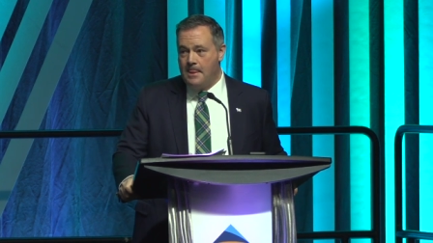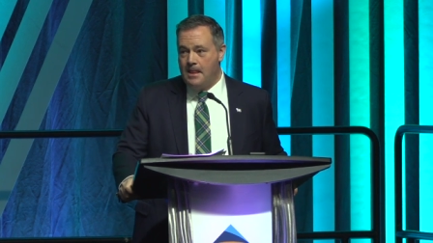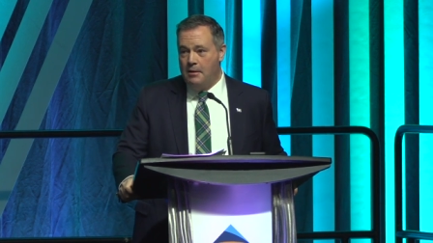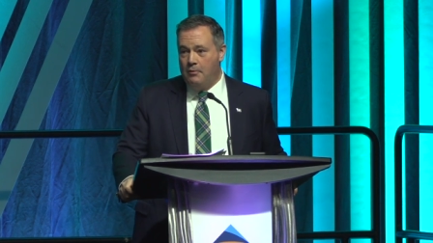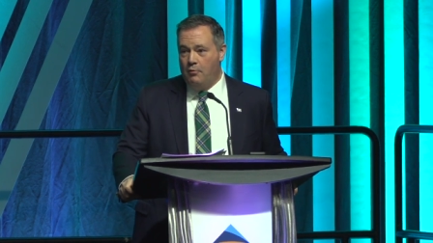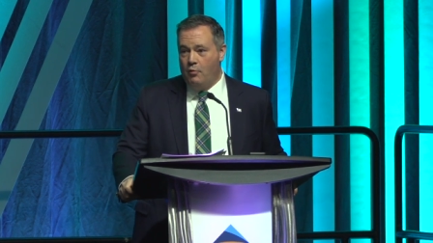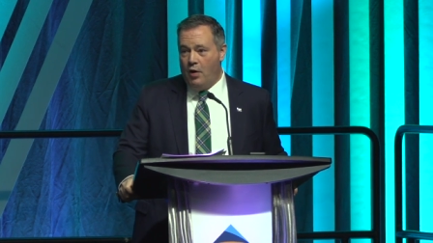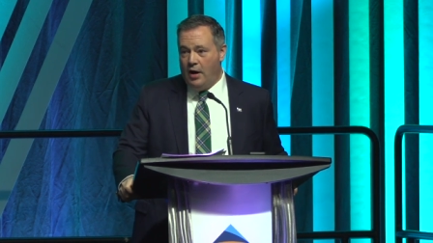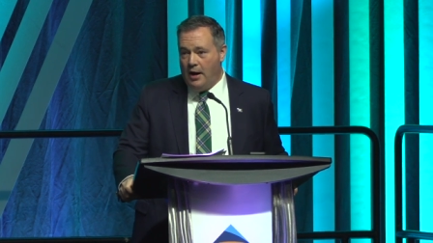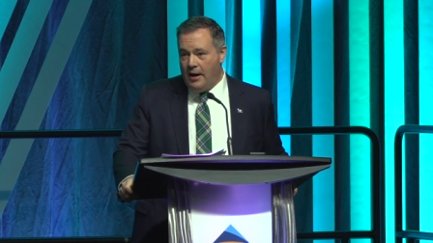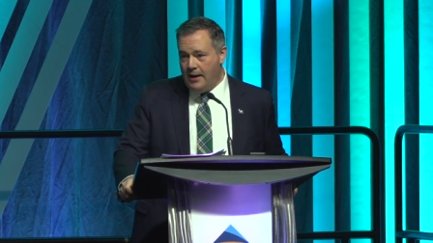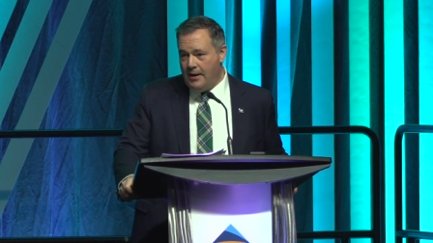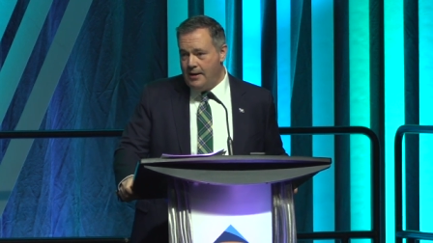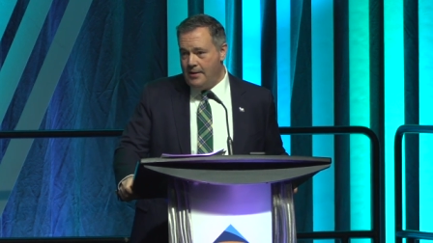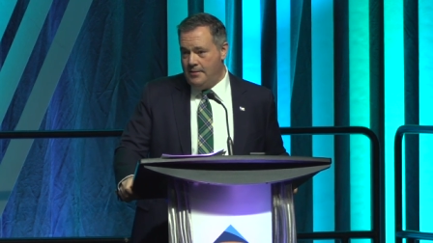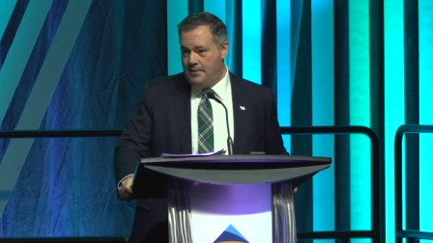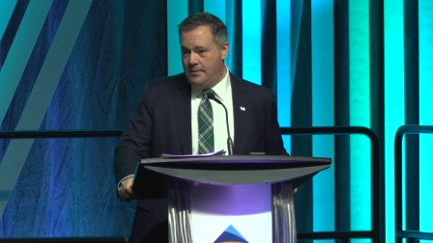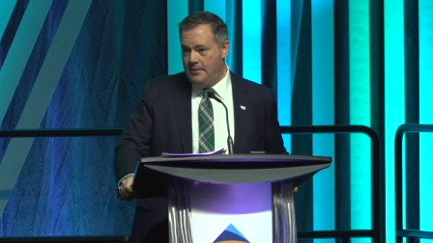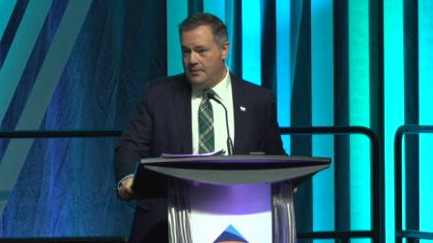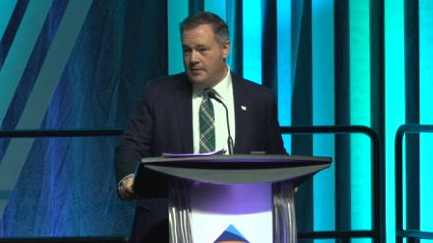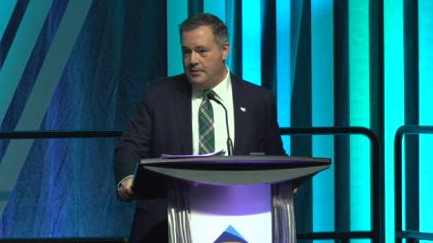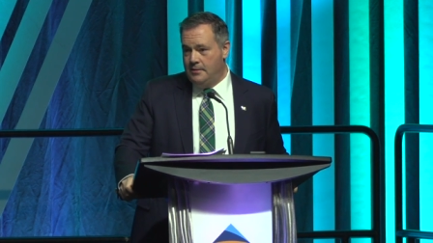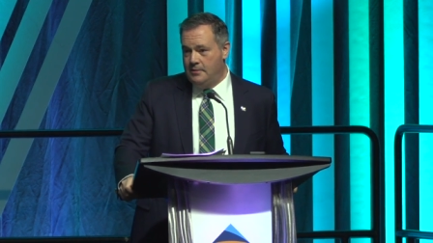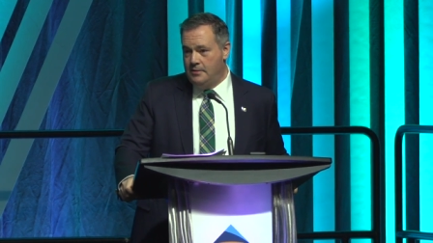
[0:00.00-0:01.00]
Why?
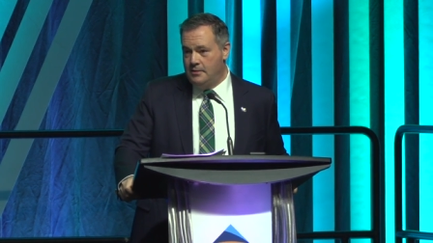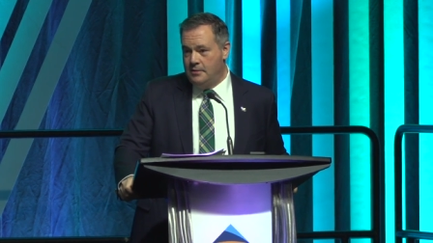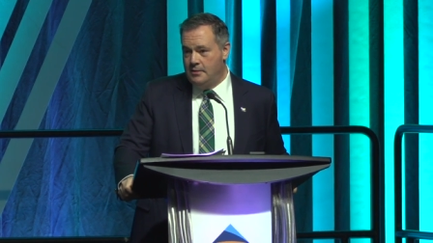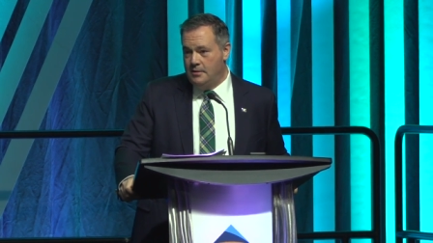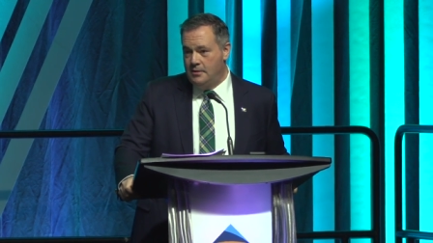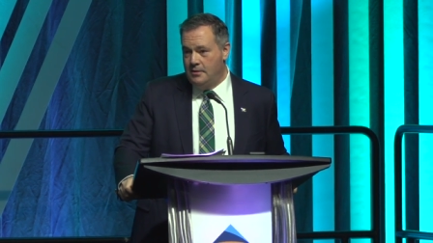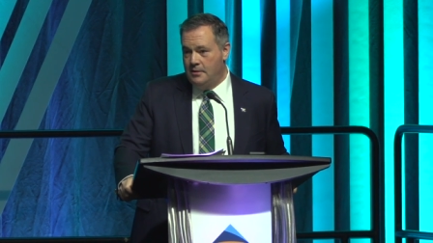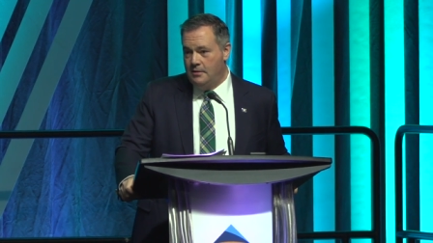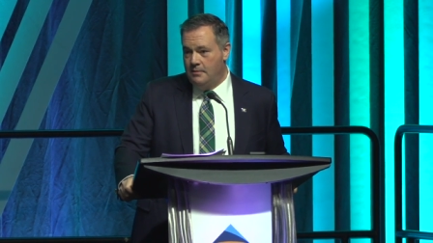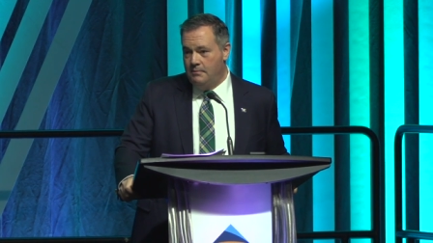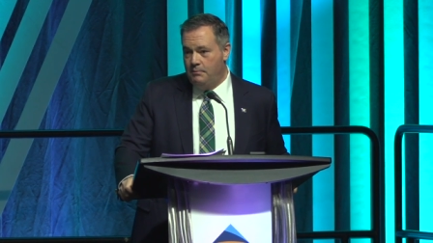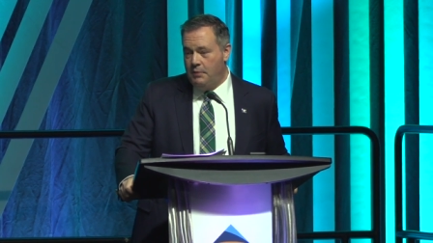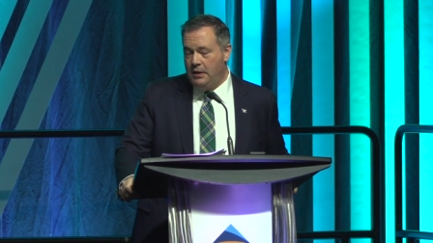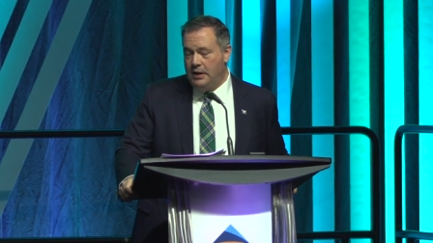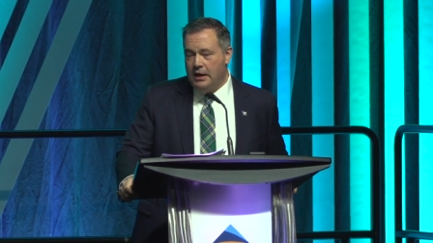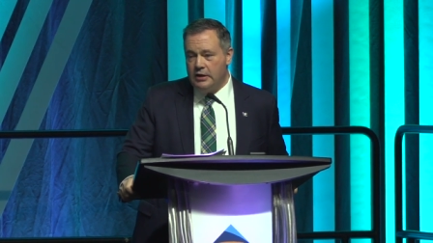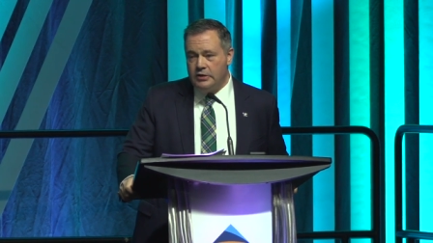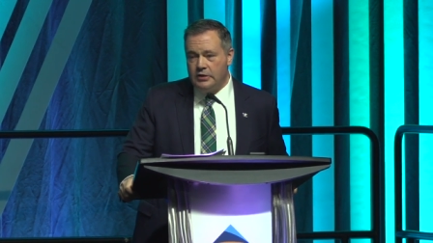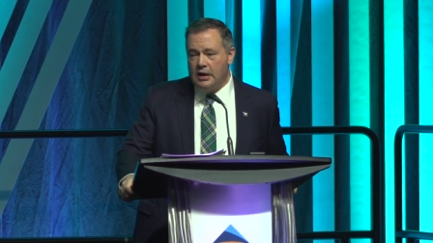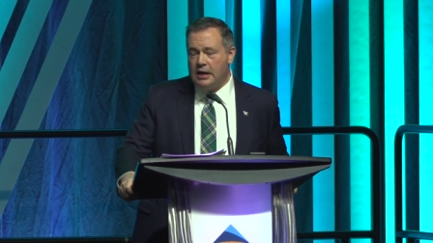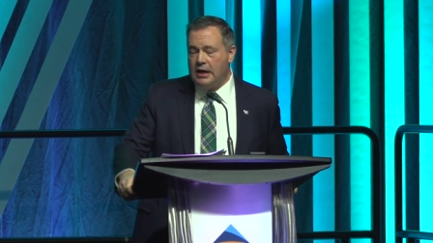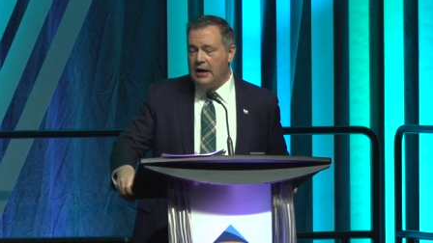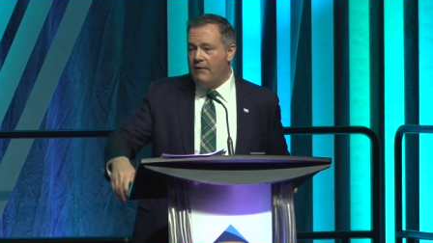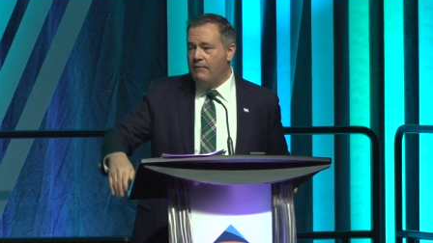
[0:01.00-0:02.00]

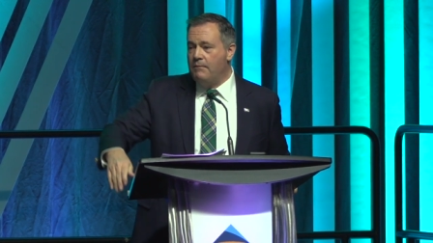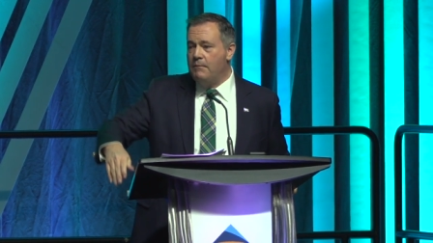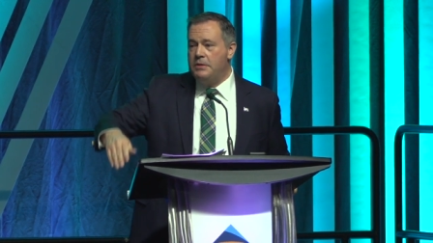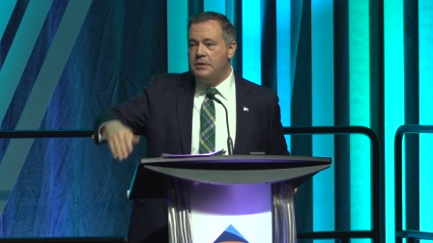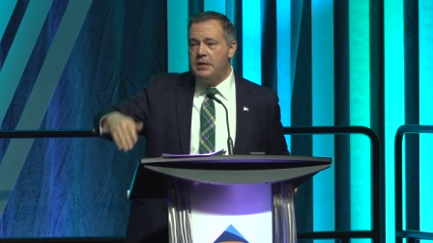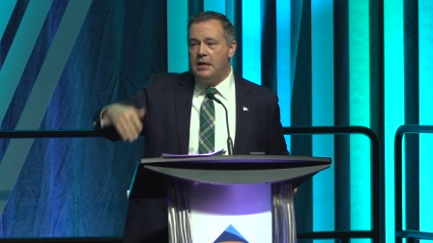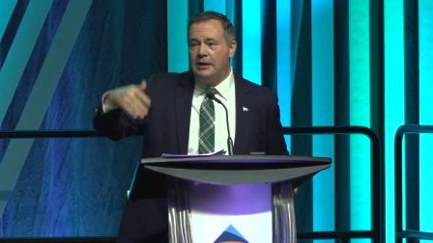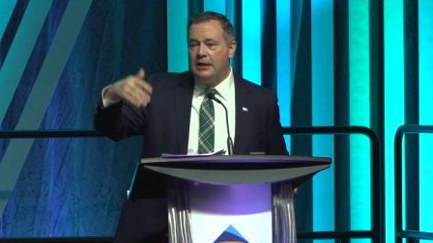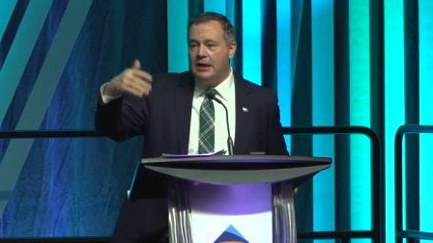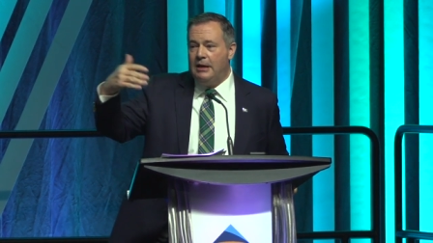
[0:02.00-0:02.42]
because a government that